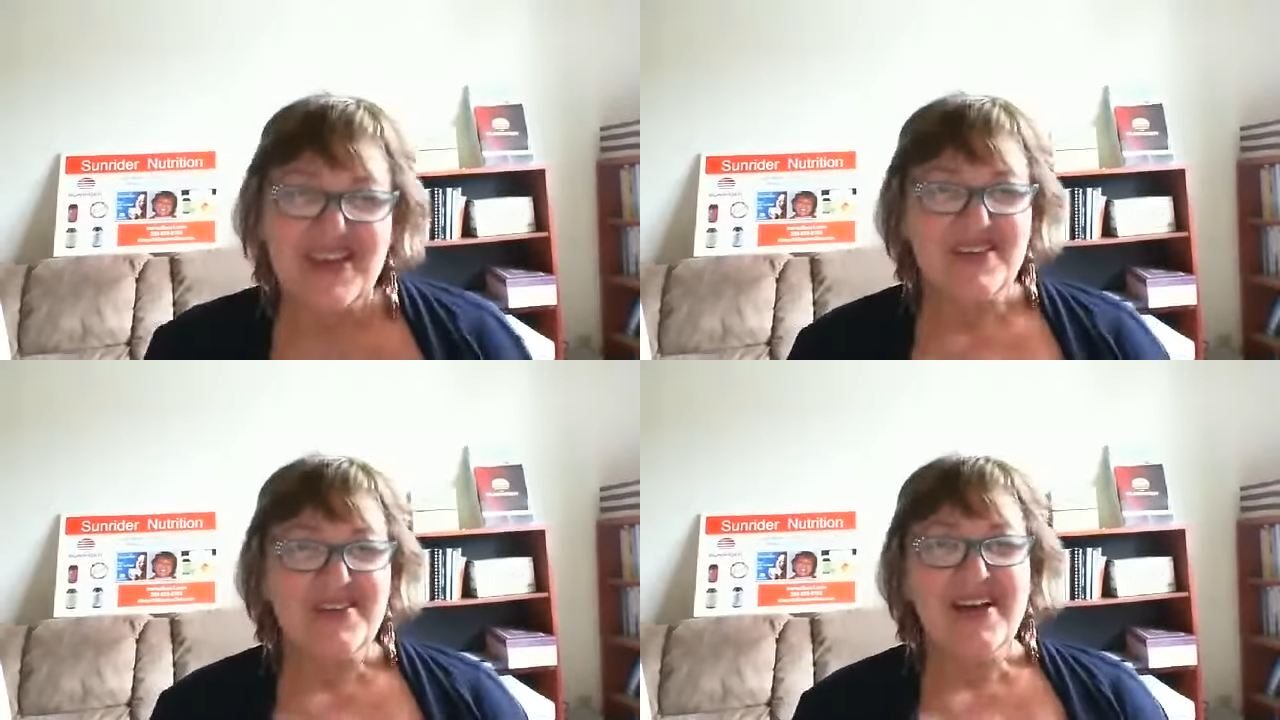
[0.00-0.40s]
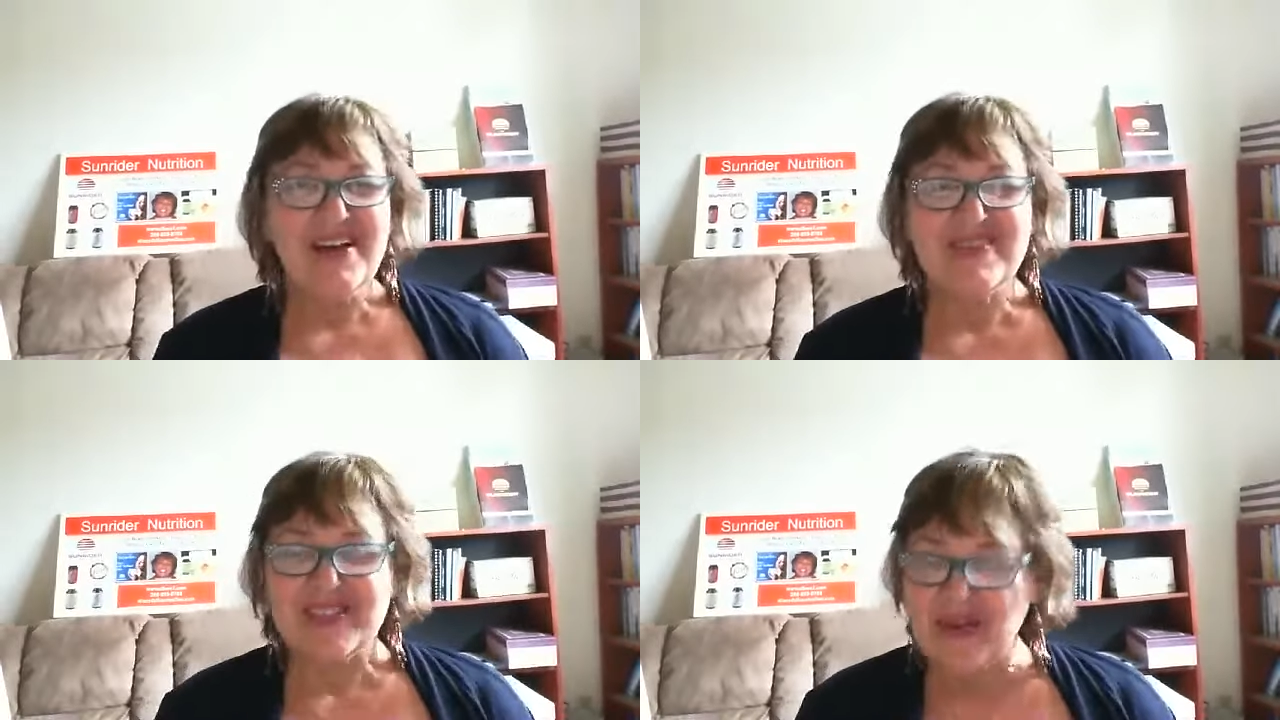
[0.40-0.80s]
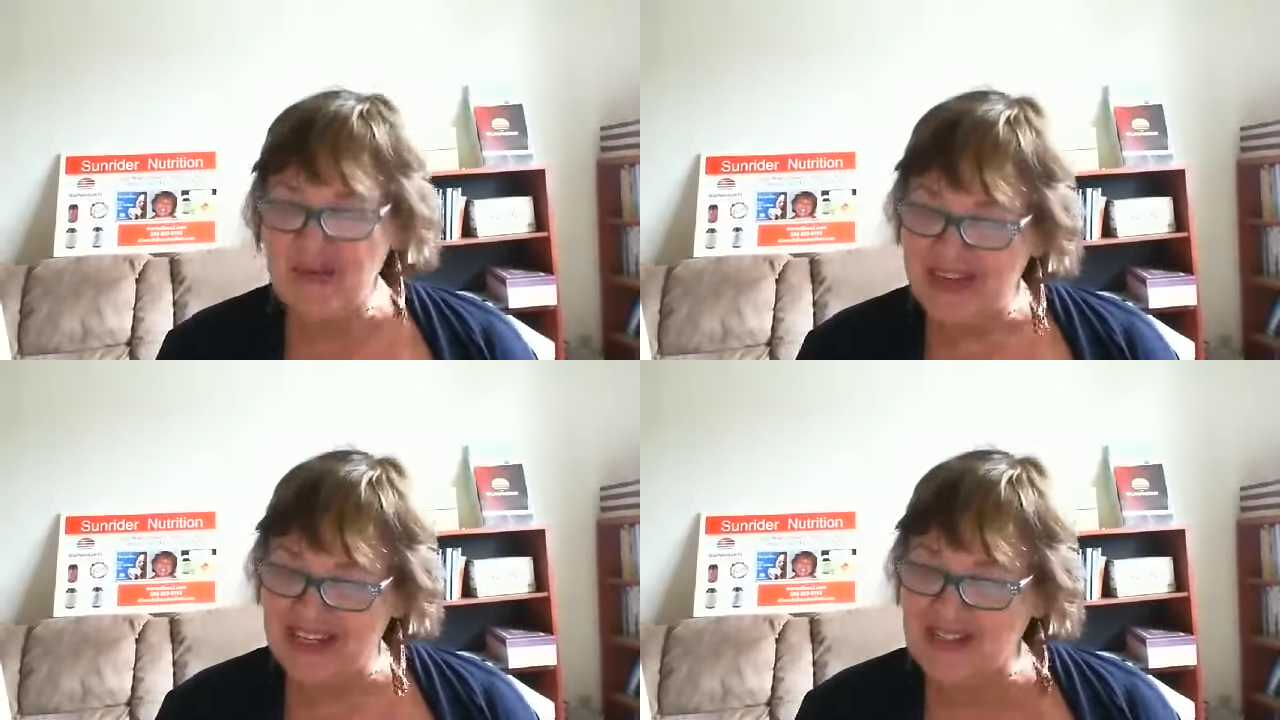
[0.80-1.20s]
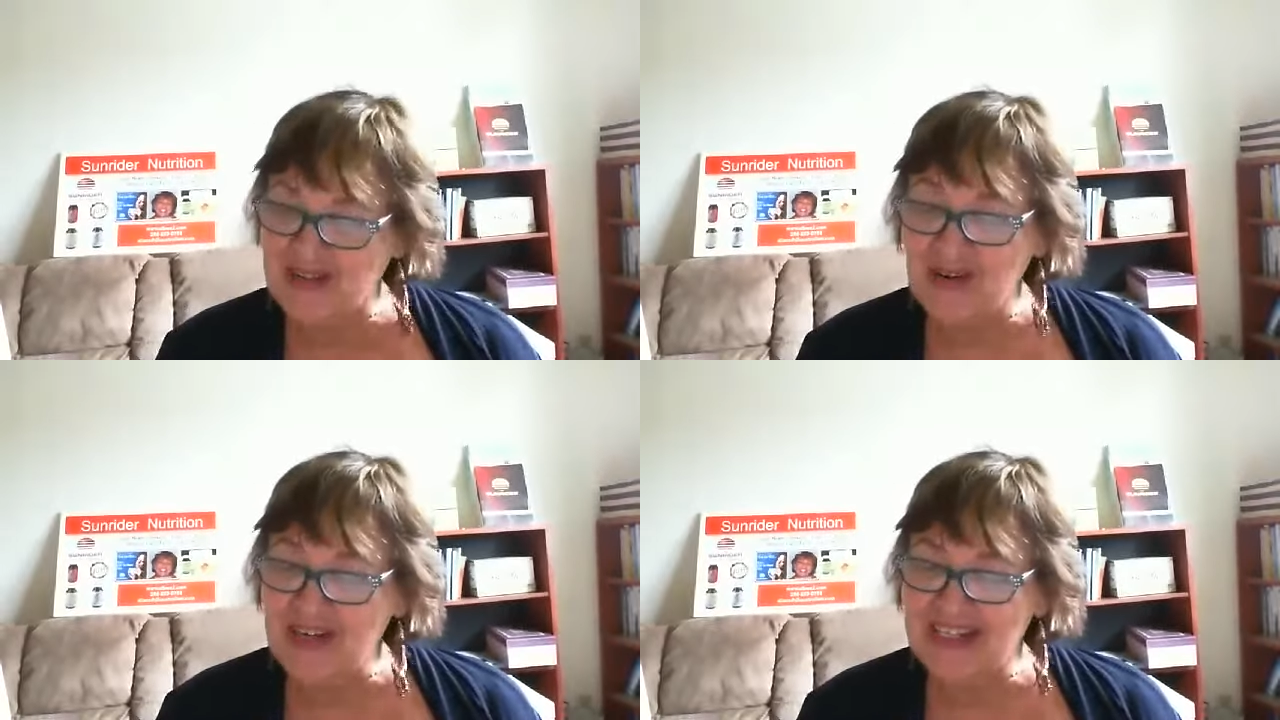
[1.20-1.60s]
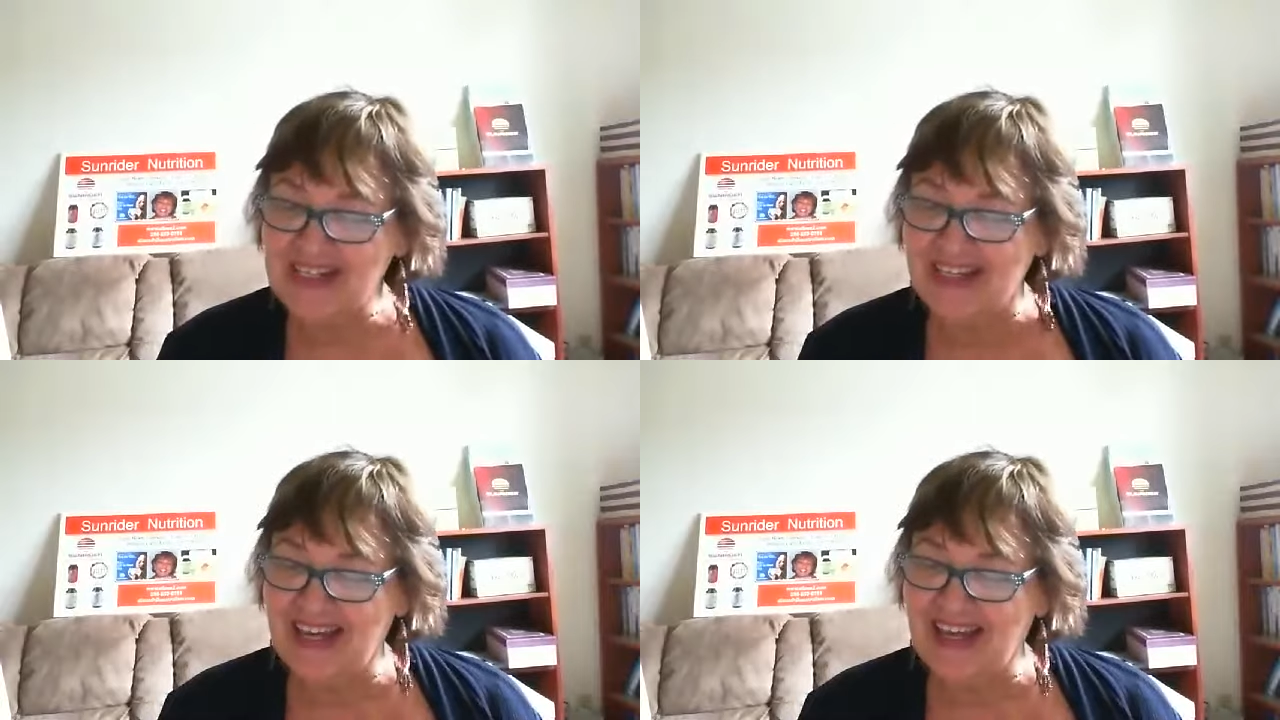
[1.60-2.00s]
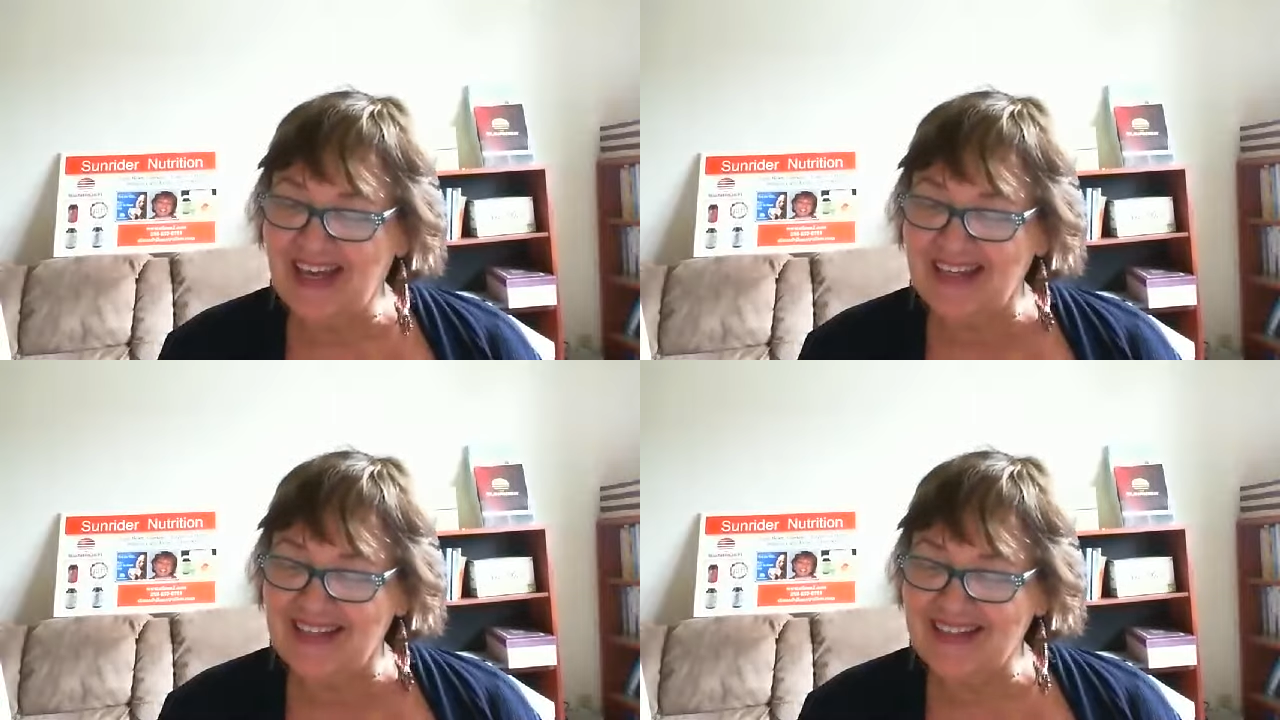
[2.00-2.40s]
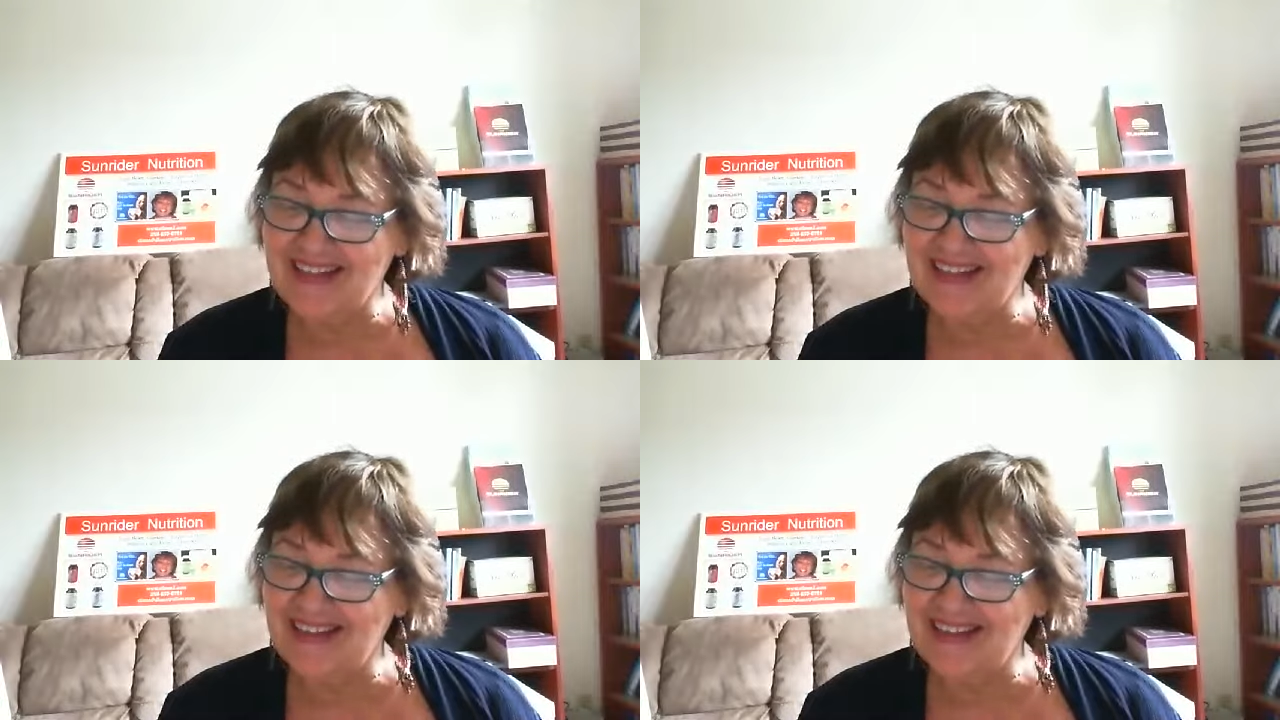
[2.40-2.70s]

You have so many stories and and